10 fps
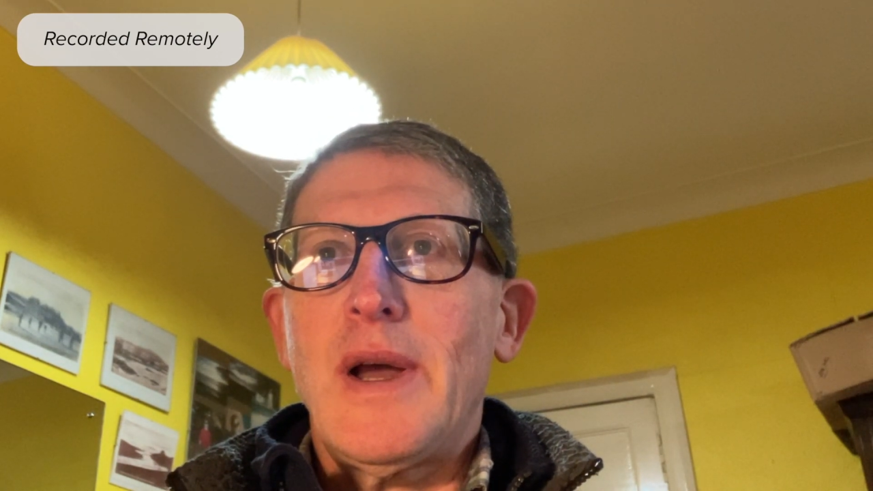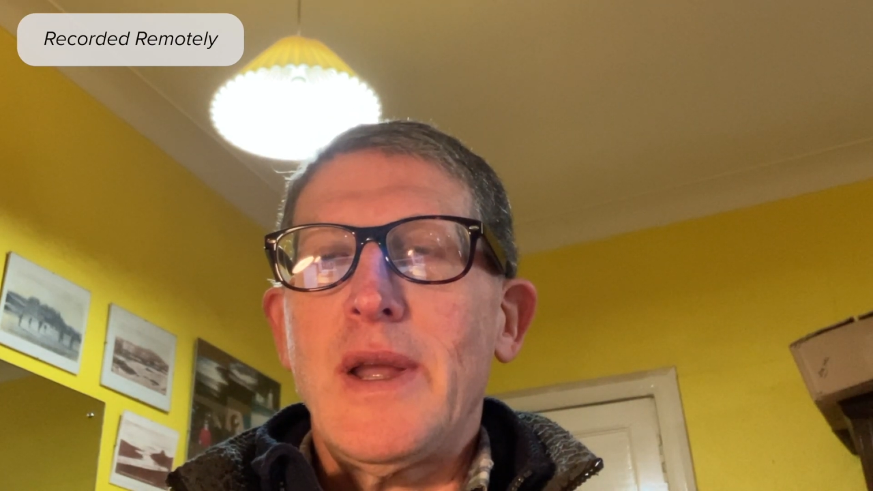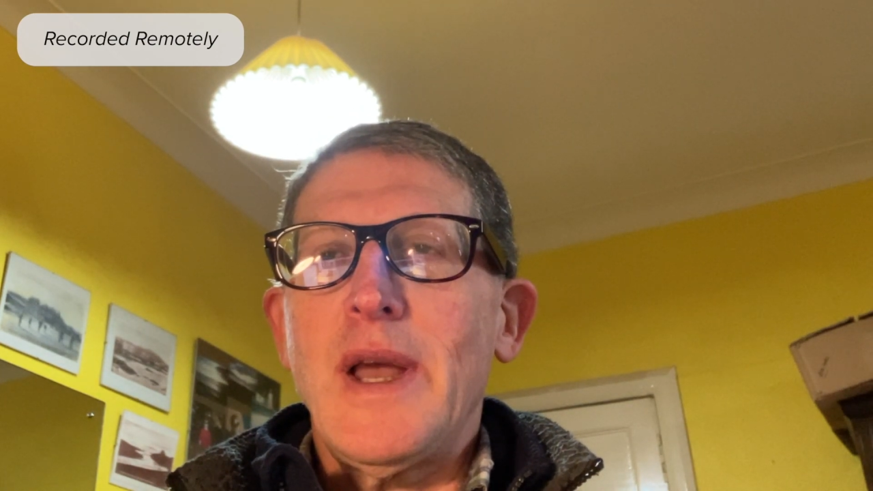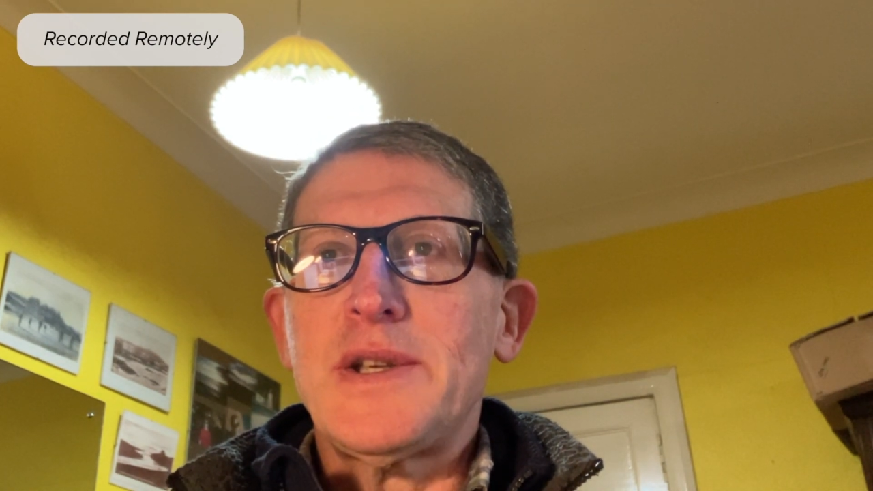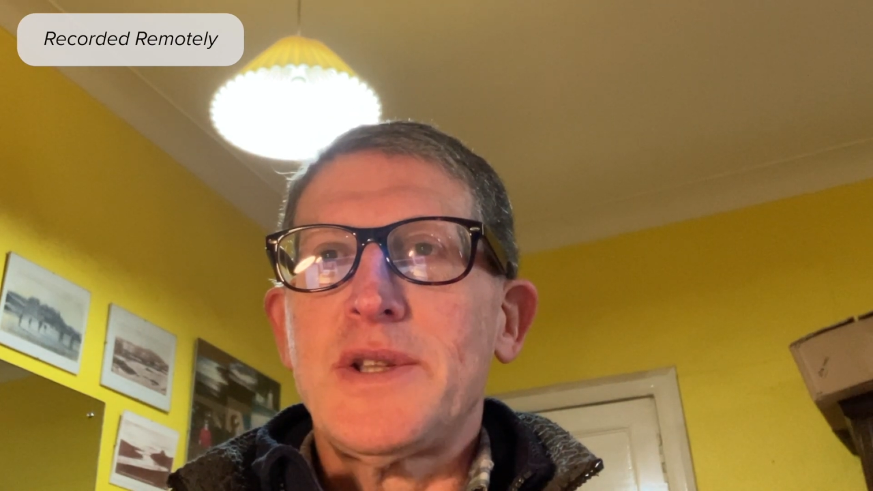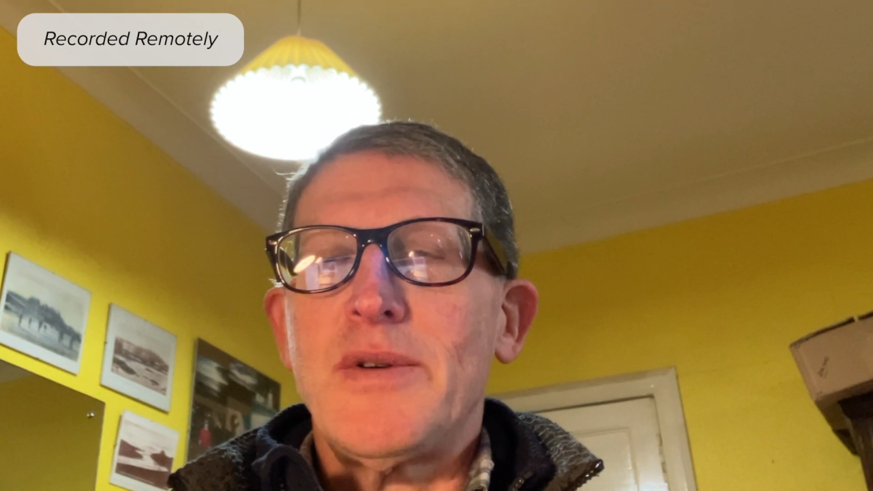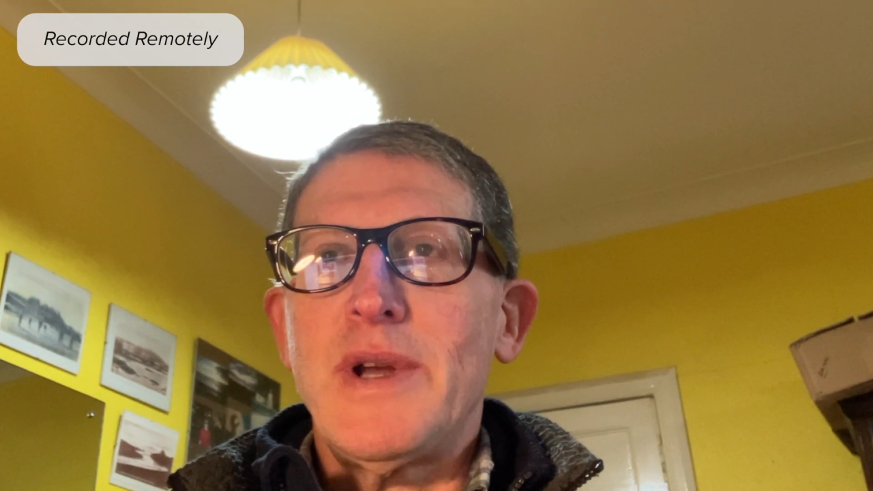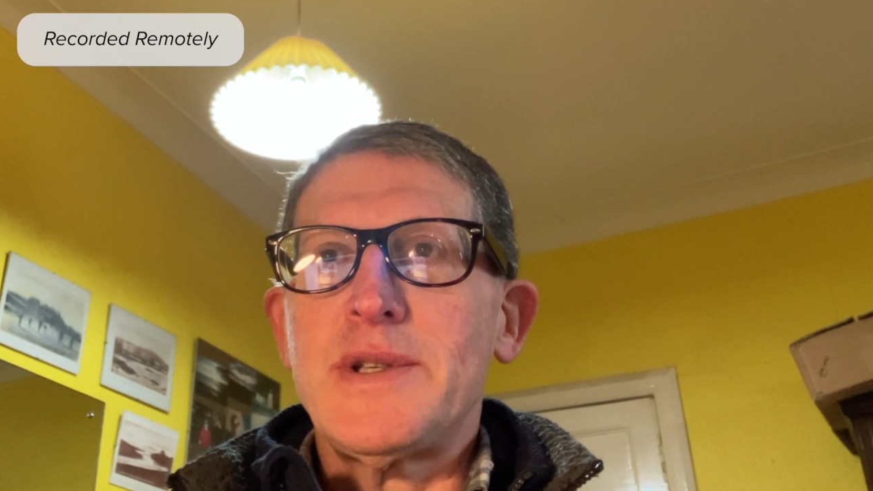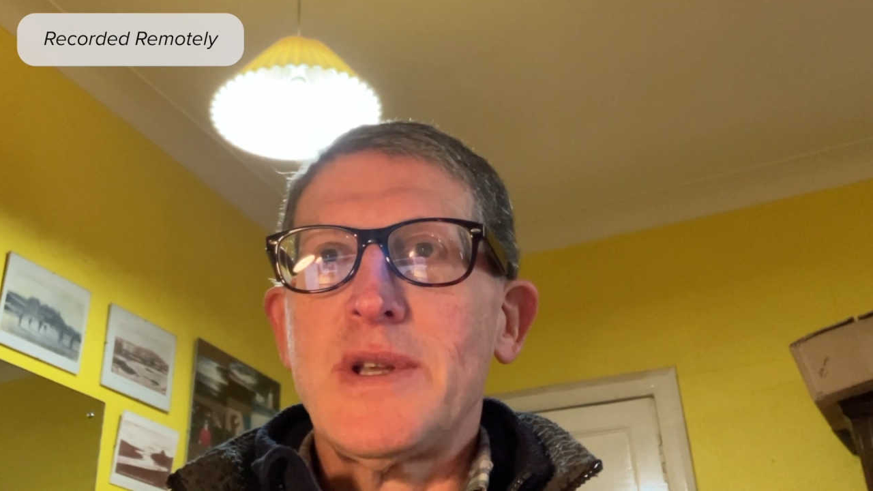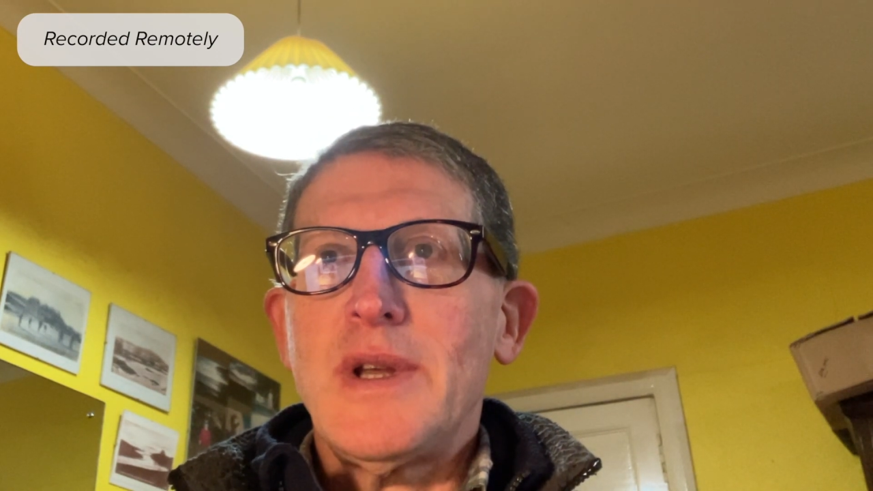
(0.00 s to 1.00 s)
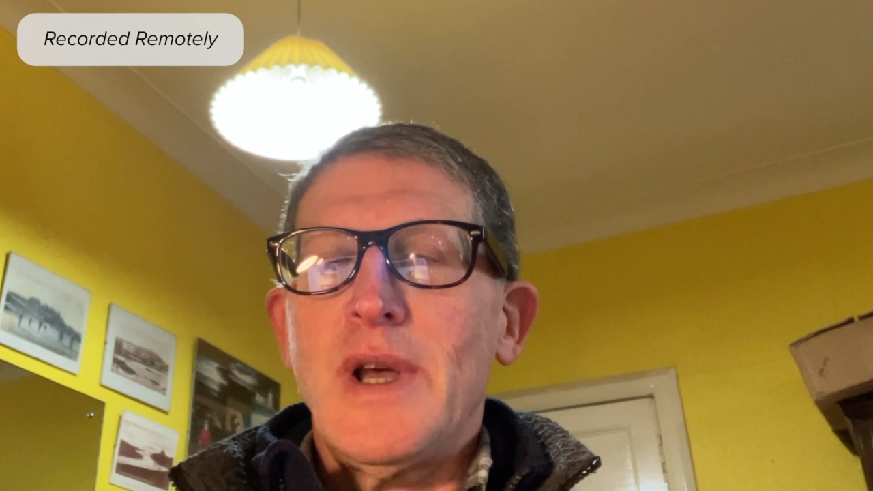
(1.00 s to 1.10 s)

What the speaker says: yes, there is.